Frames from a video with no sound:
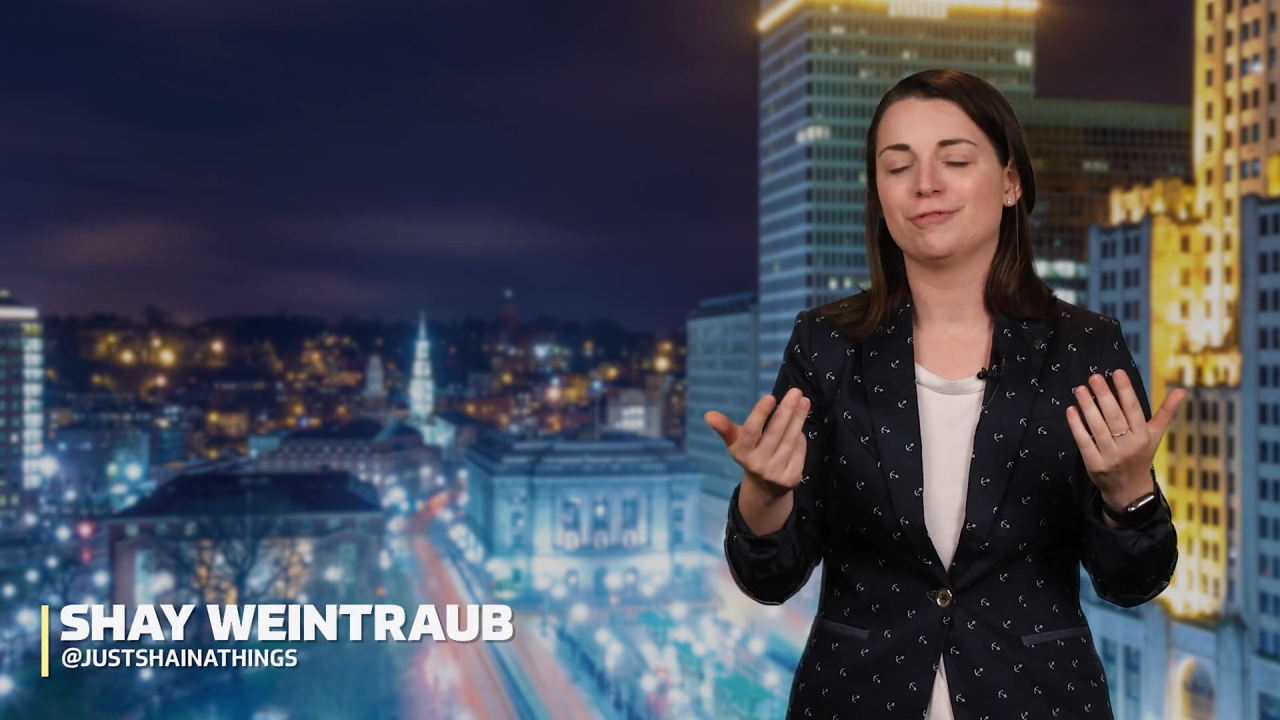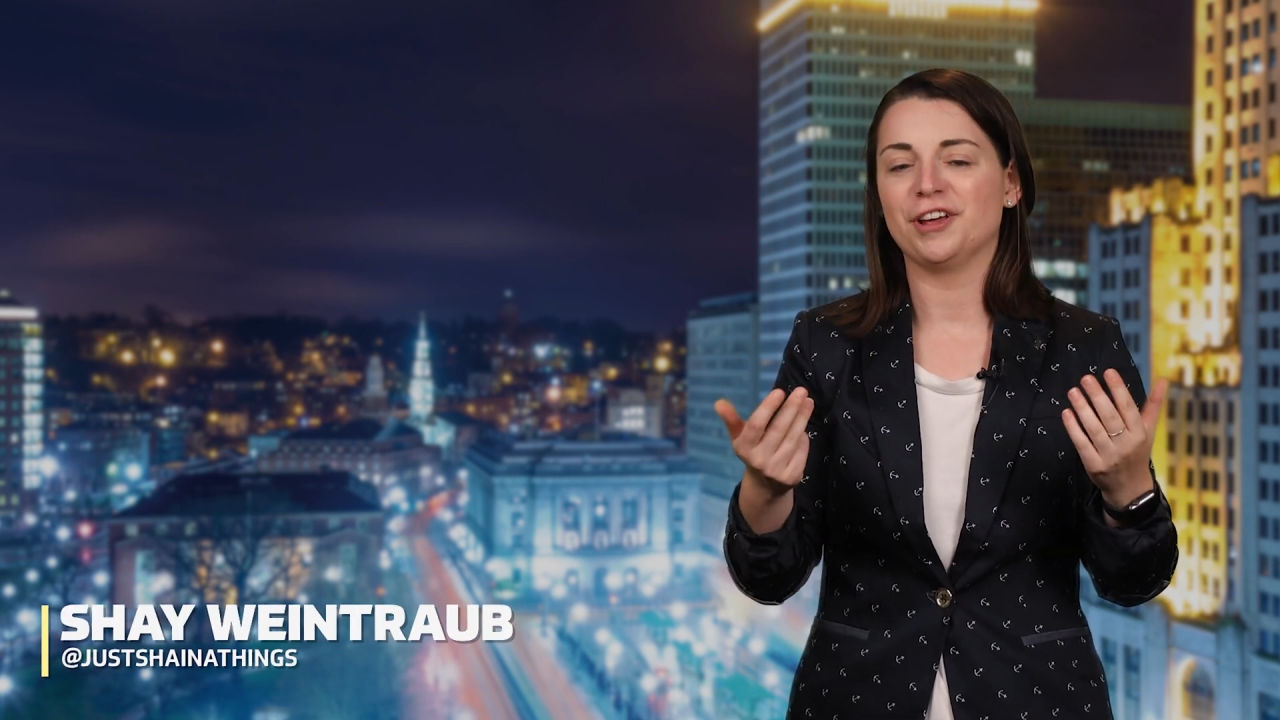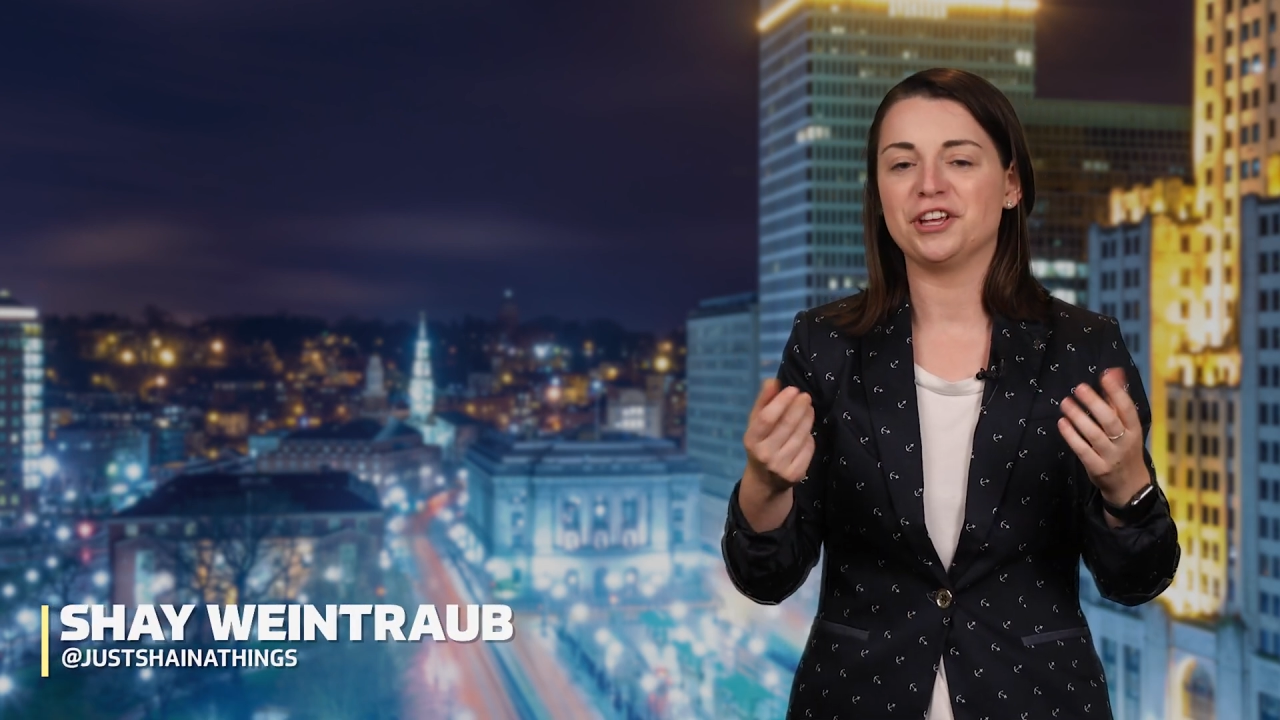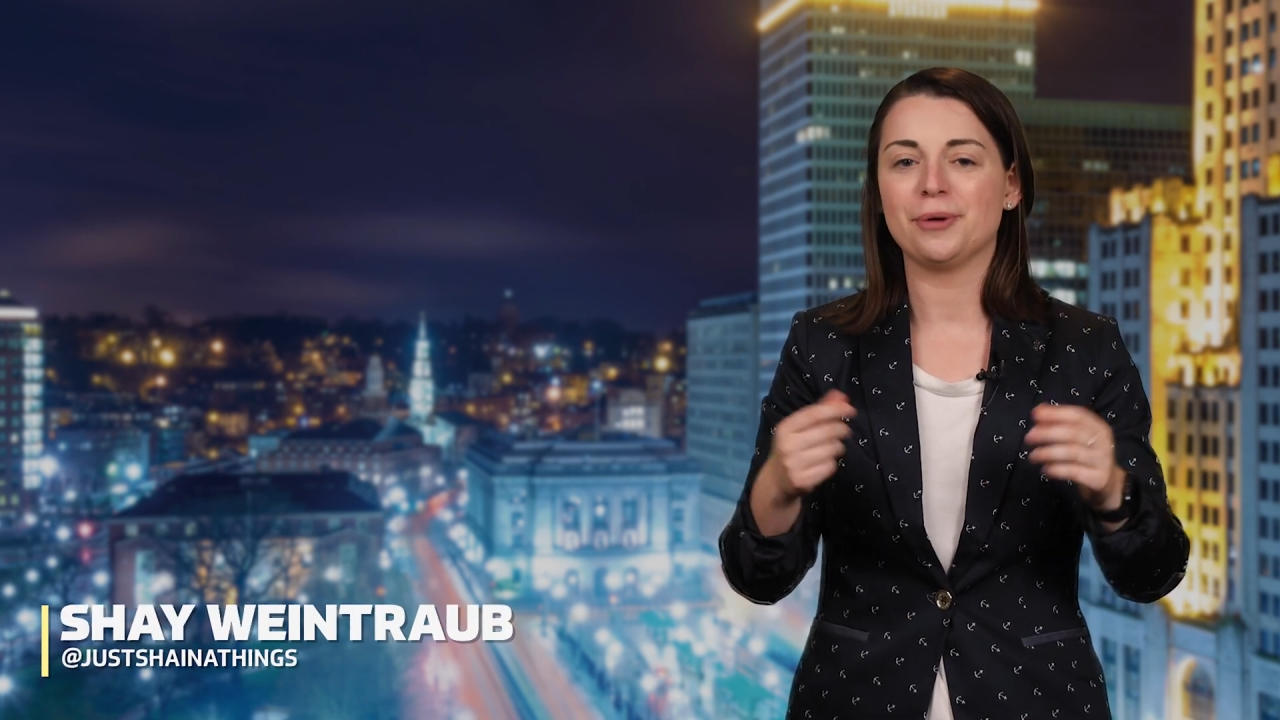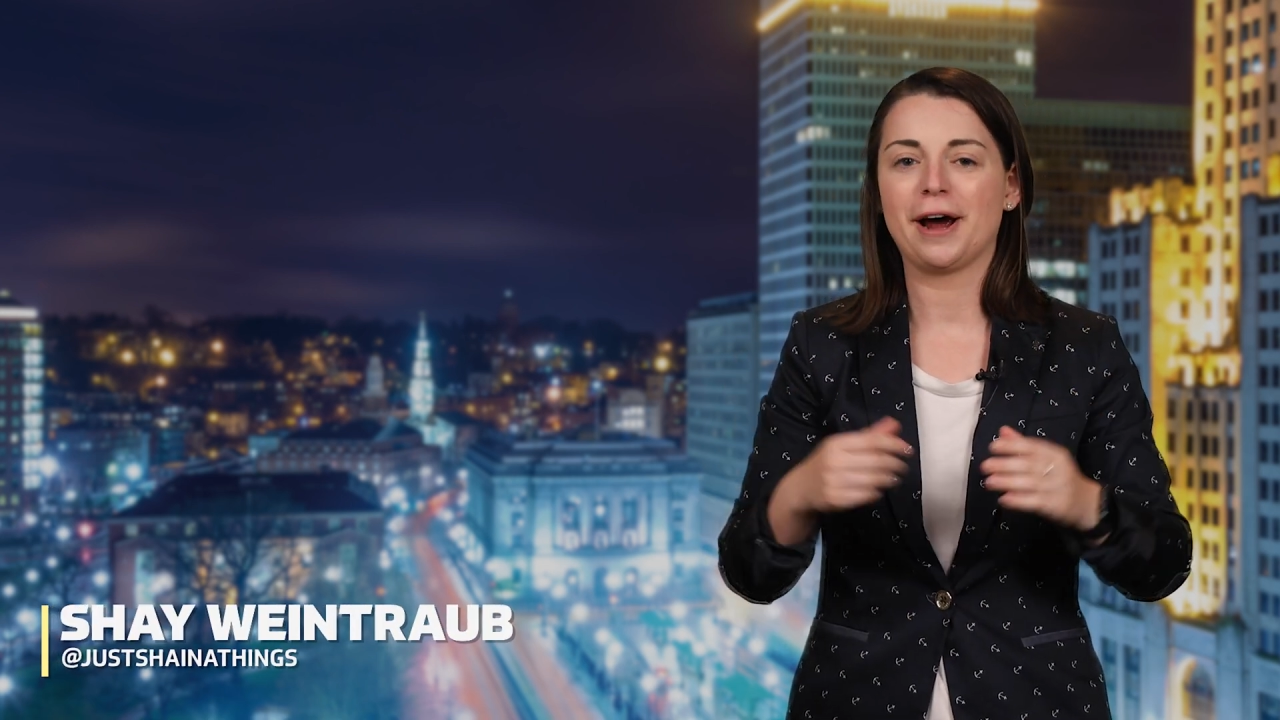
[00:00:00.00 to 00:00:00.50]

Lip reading: Thank you,